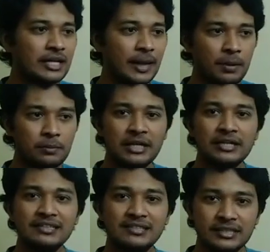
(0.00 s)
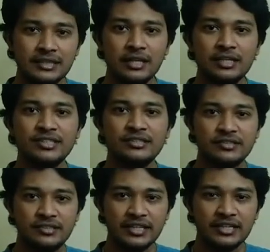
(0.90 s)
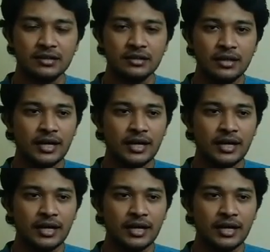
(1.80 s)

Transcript: capabilities, intelligence, grit,